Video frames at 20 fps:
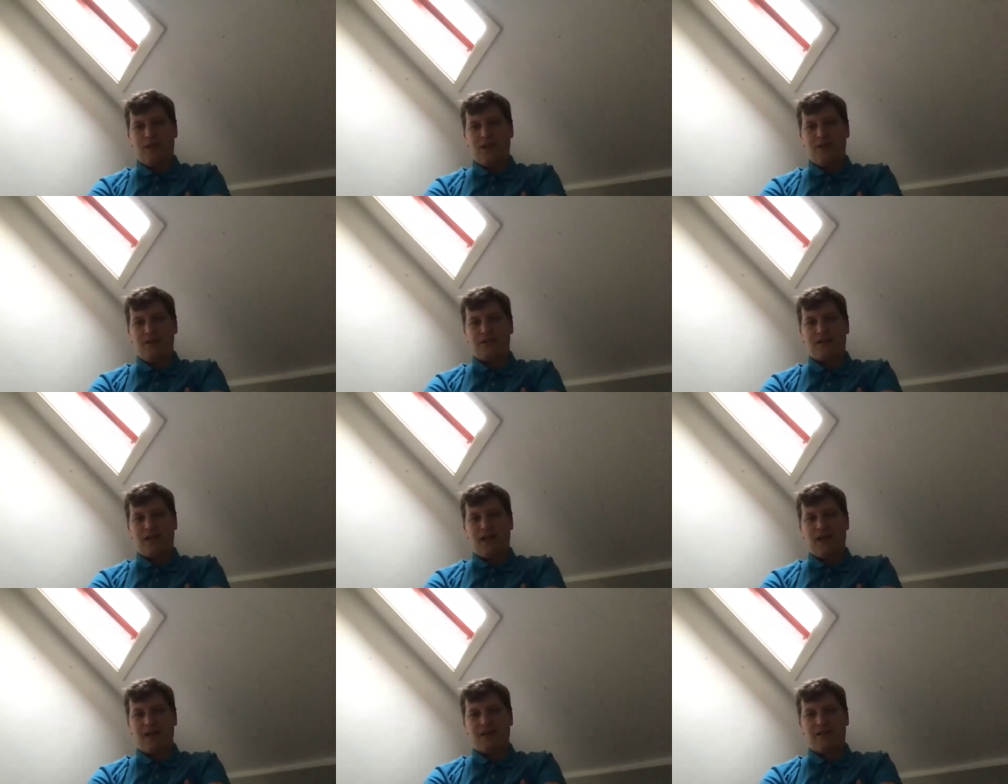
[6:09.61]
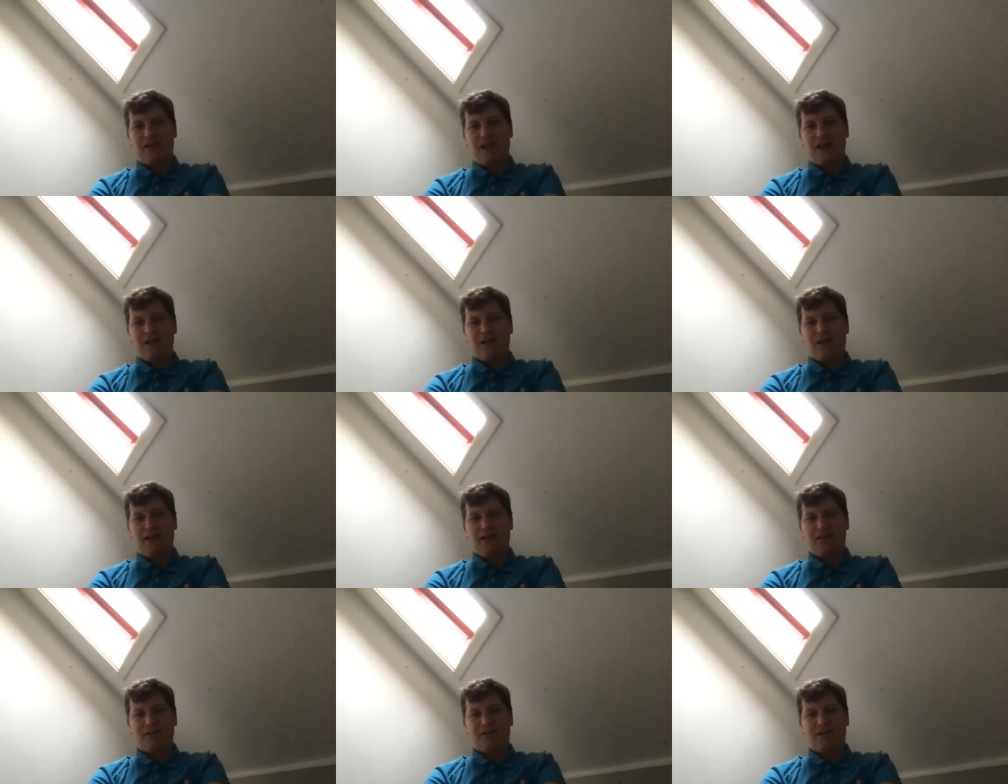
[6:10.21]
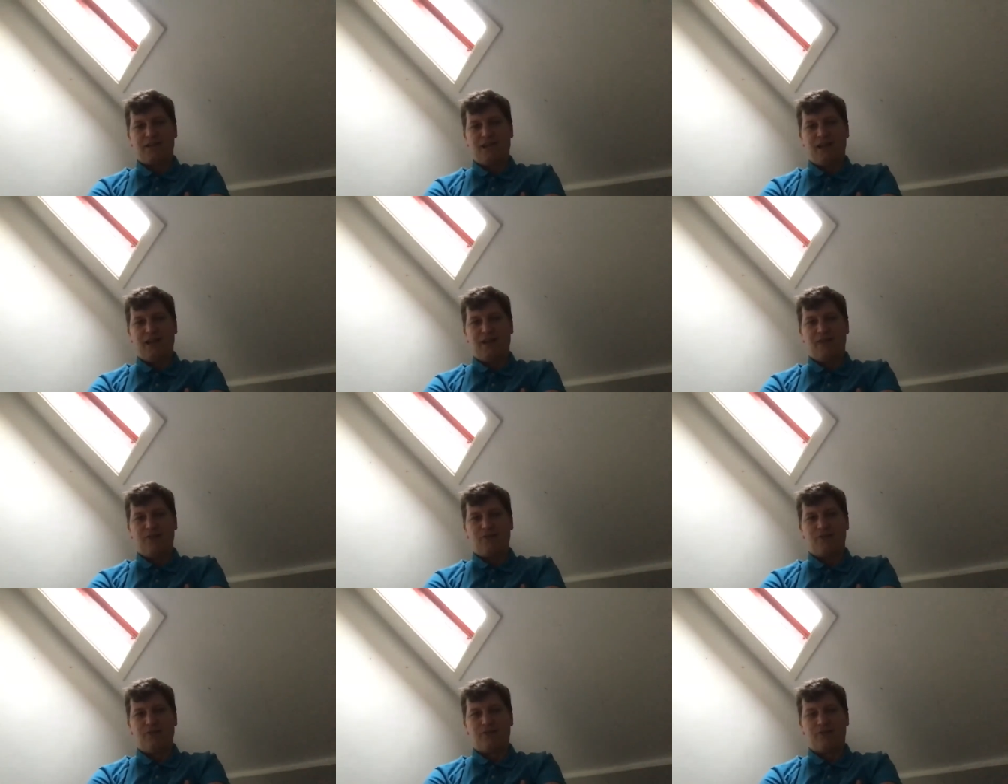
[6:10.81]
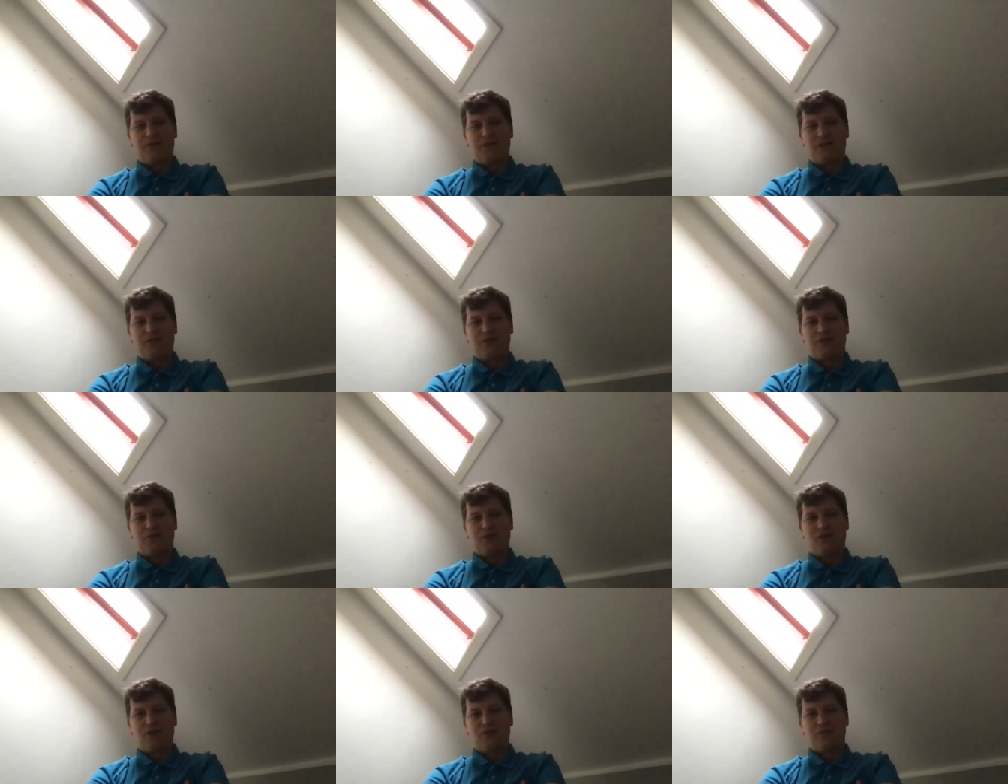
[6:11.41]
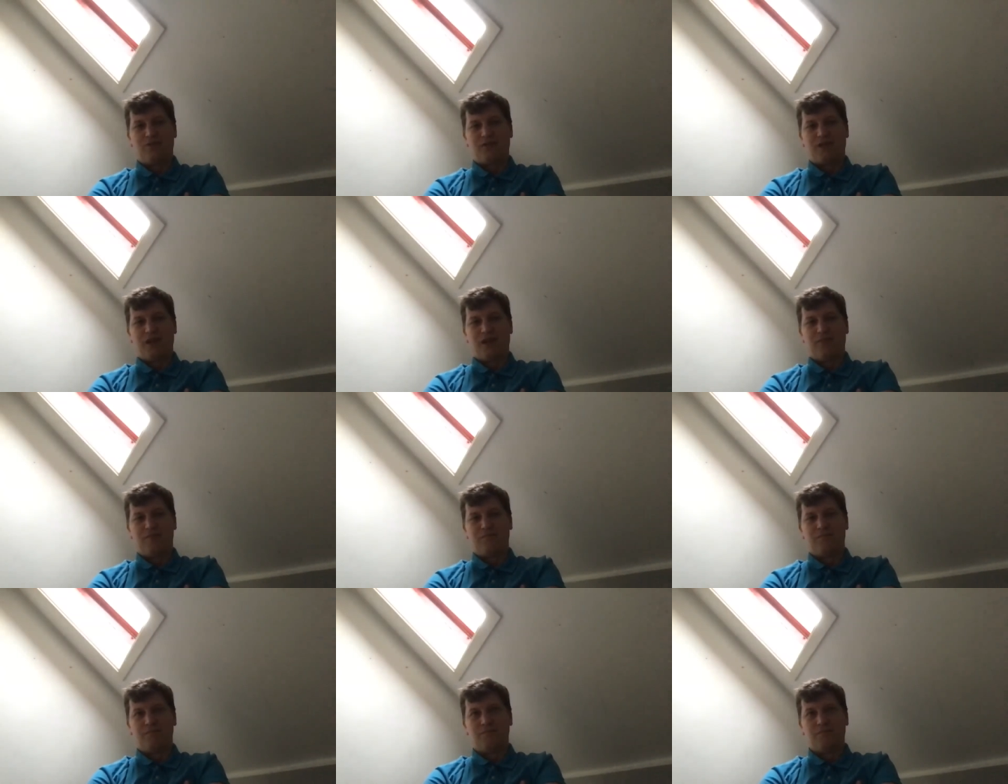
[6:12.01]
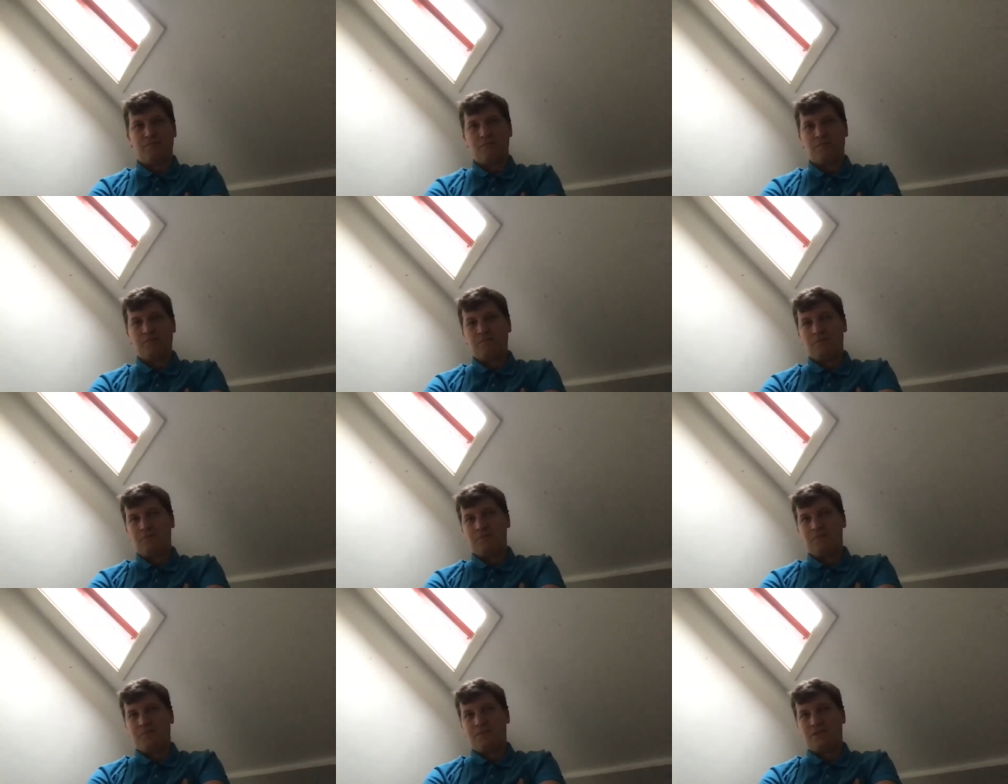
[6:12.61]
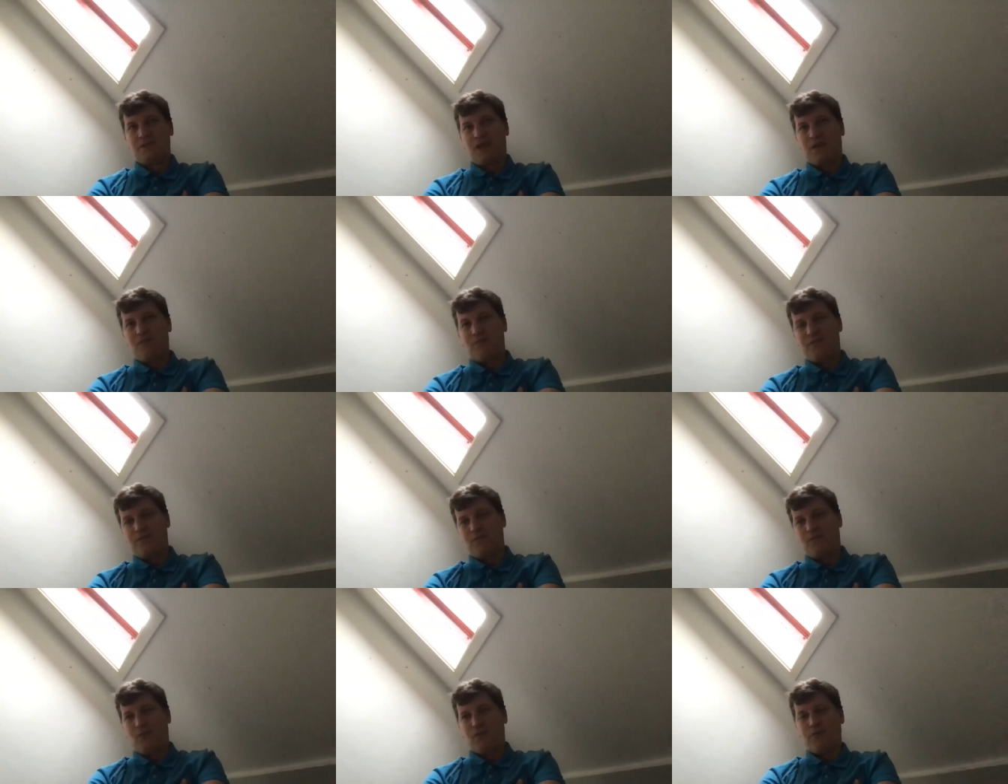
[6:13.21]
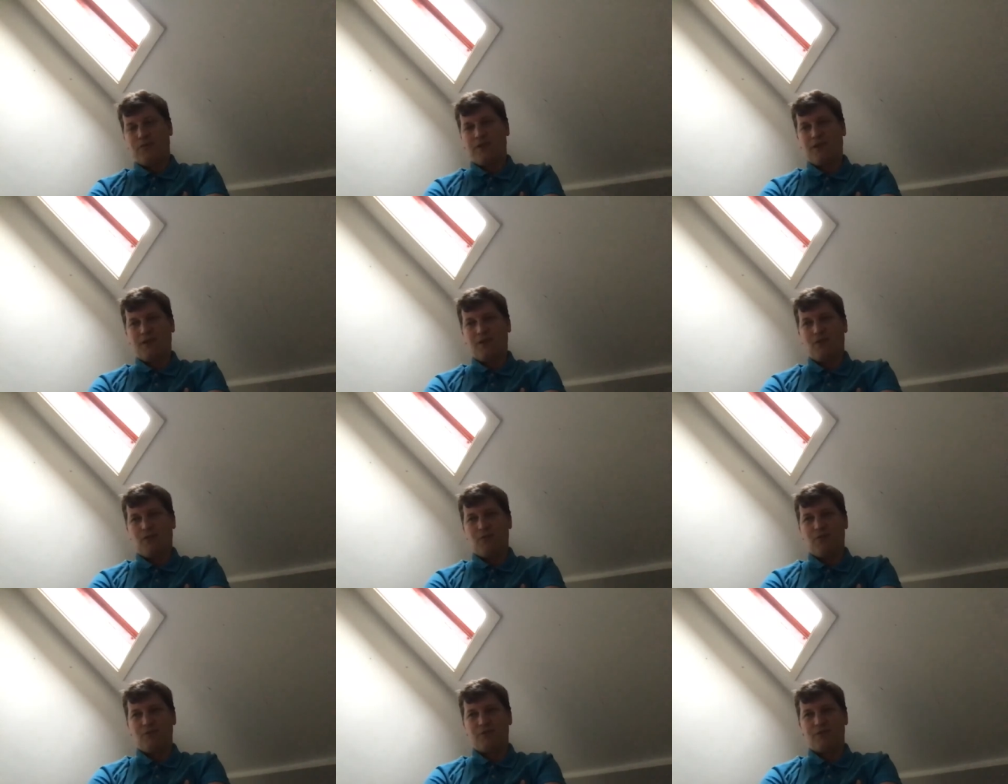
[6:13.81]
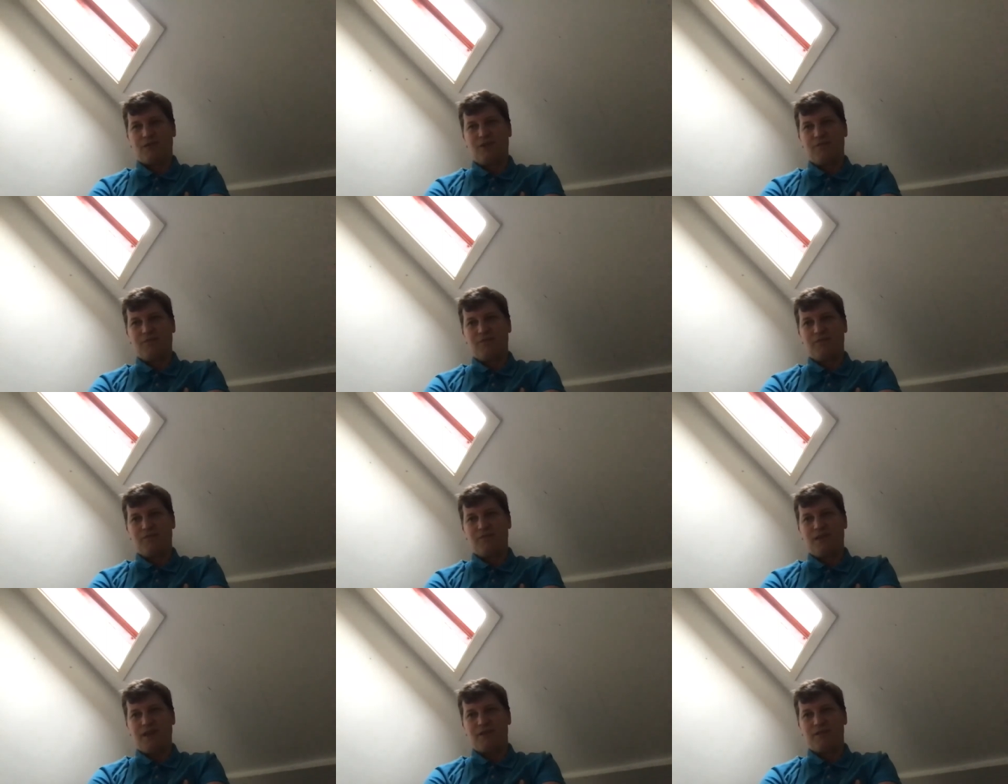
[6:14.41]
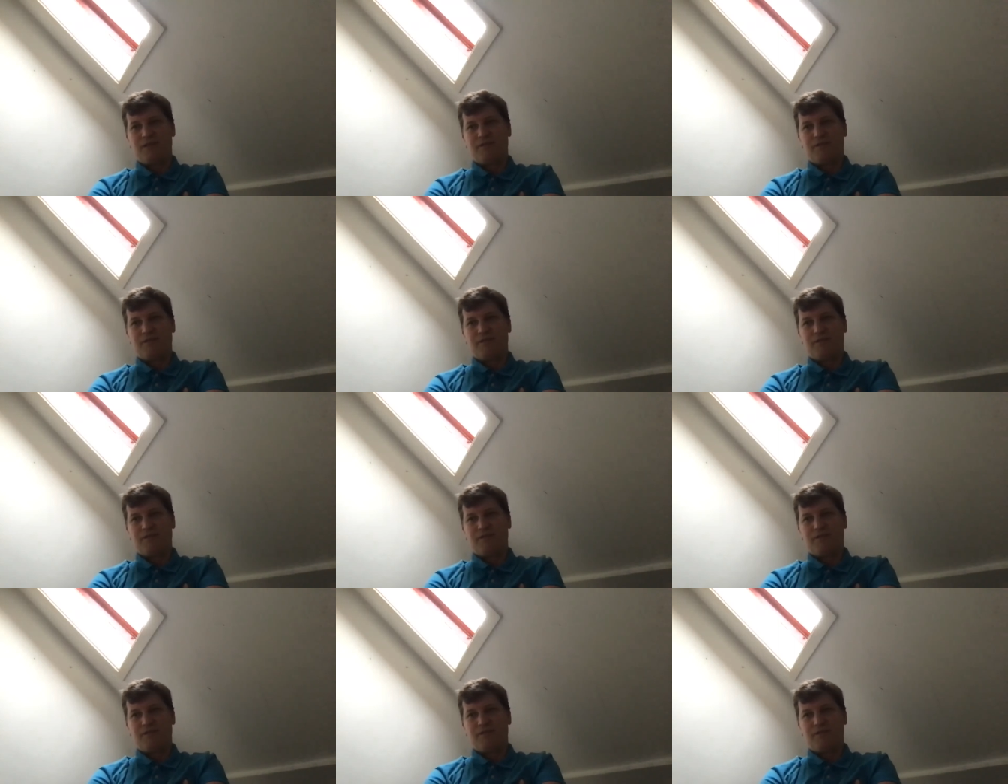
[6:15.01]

me, like like yesterday, you showed some something working or something that